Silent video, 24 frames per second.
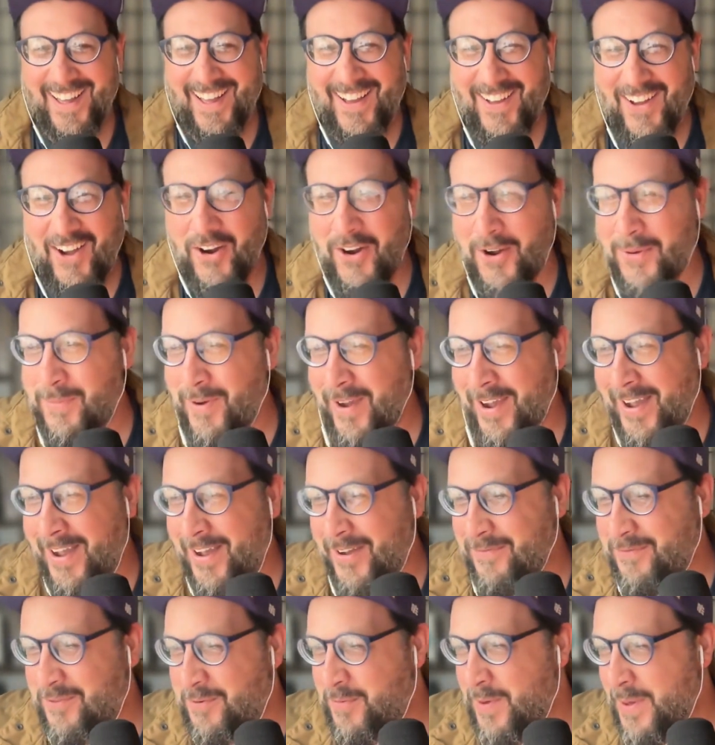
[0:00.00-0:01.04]
All right.
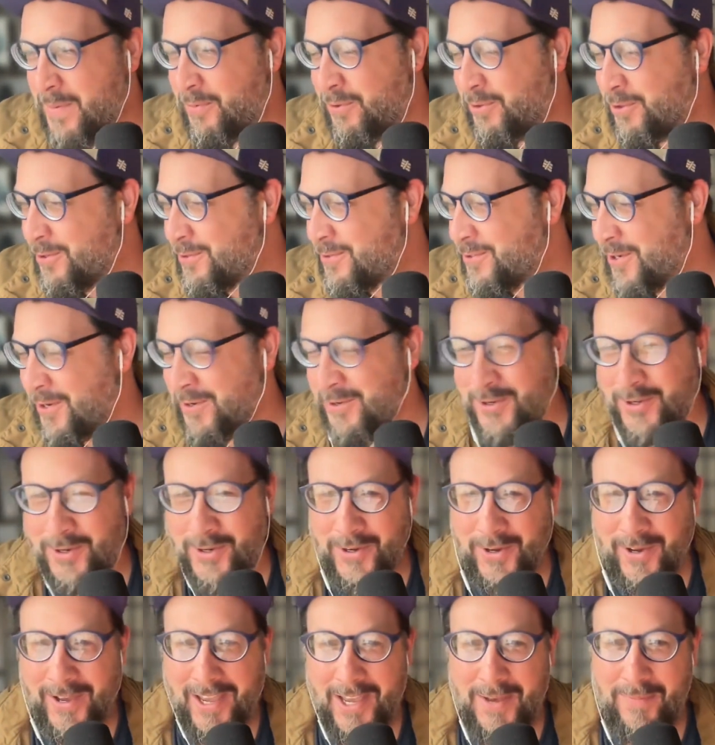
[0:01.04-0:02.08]
Well, for people who don't know
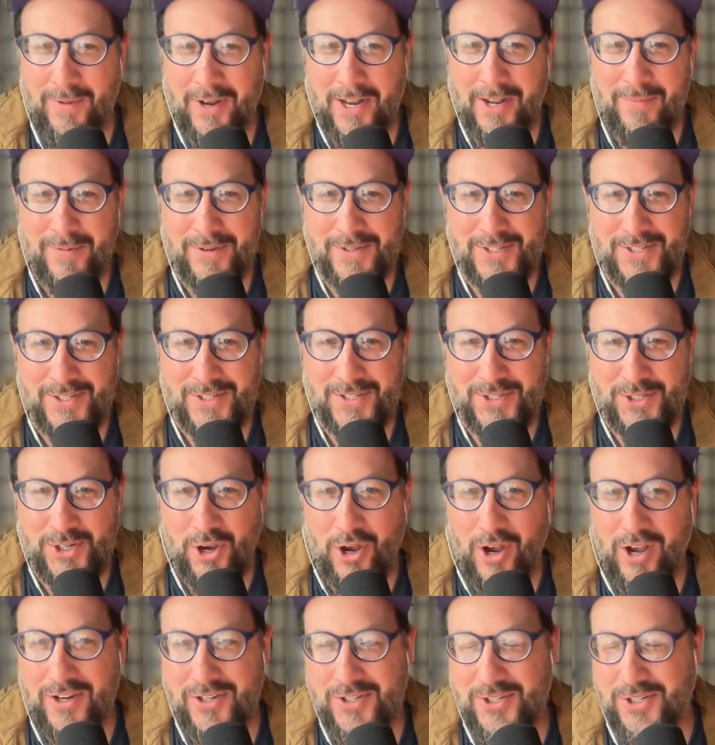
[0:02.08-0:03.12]
who I am, my name is
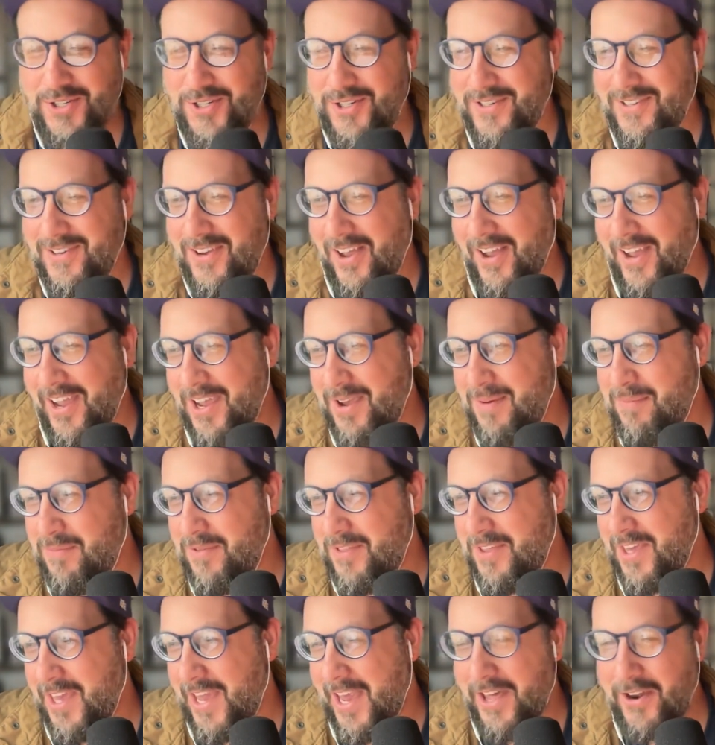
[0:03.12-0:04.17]
Josh. I am
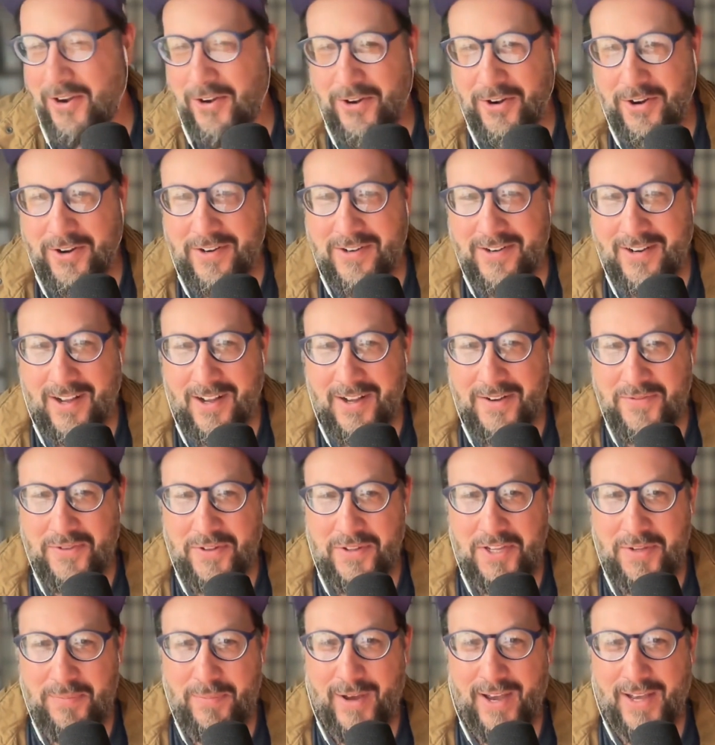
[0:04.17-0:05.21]
the editor of
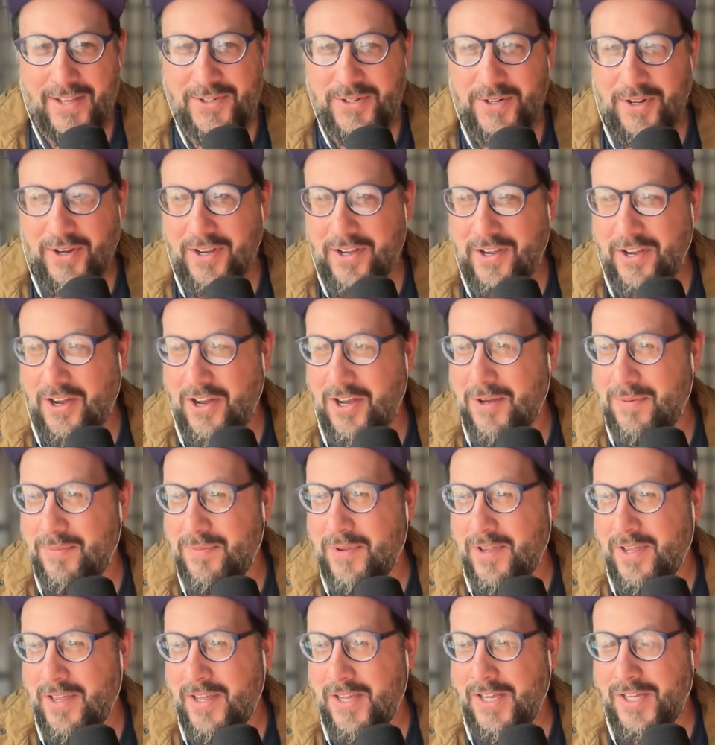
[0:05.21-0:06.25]
theleadpastor.com.
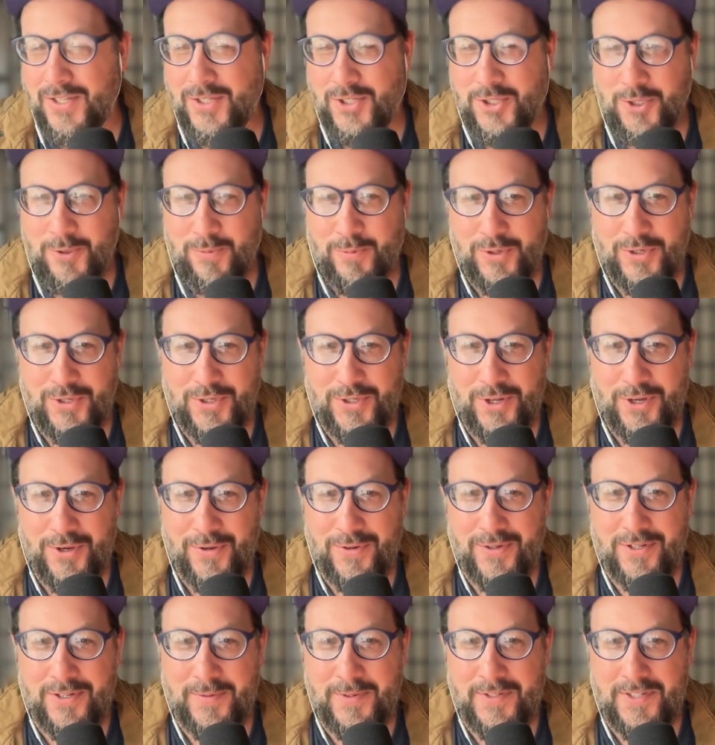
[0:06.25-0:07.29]
Super
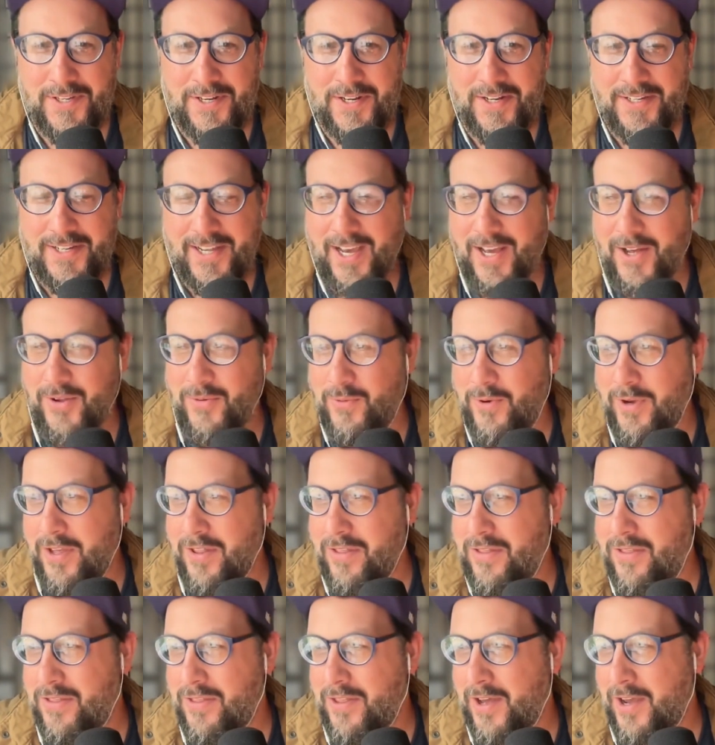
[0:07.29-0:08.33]
stoked to be sitting down
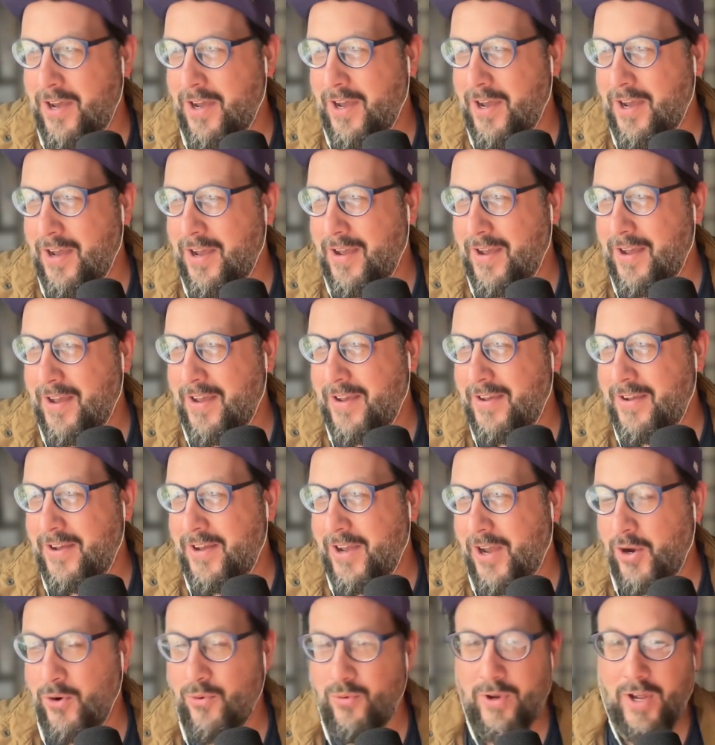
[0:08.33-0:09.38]
with a
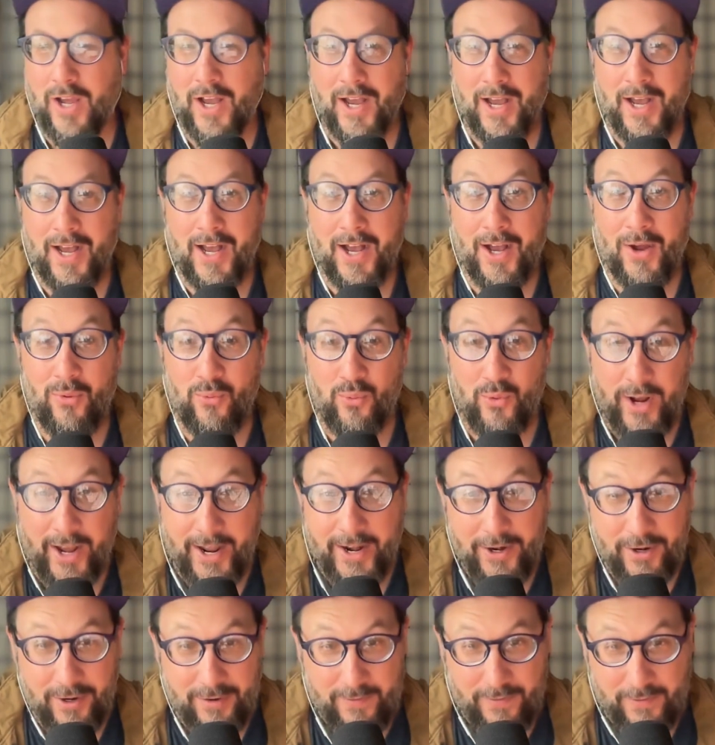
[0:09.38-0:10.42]

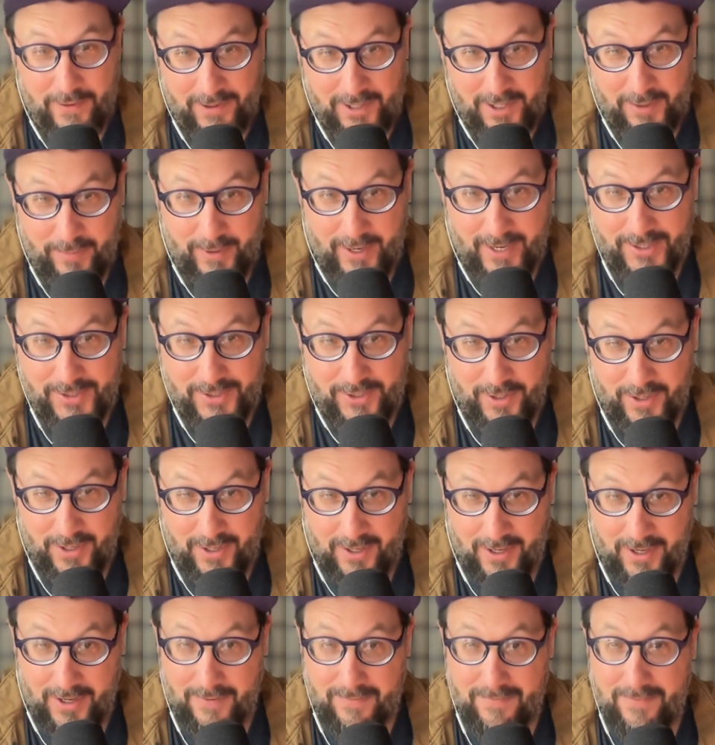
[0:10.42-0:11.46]
writer for
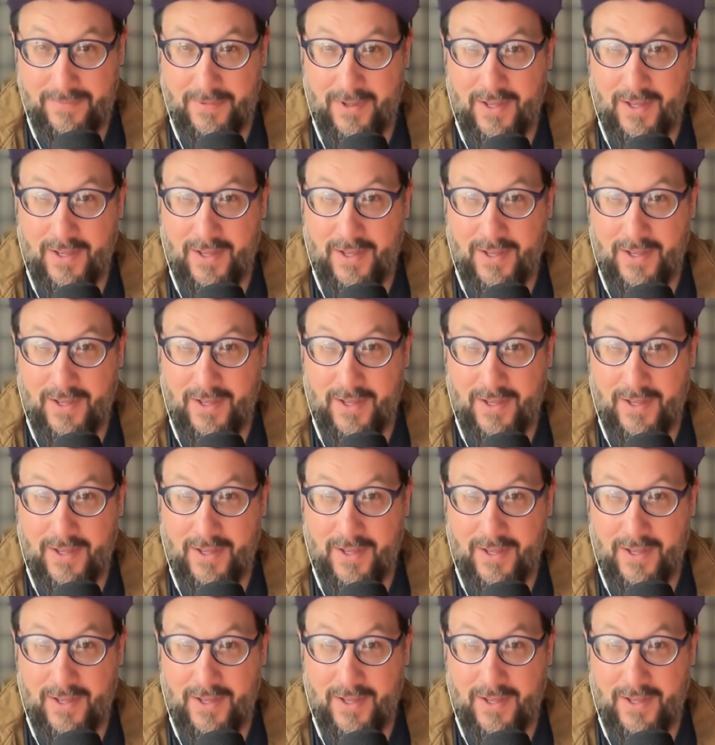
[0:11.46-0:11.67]
theleadpastor.com.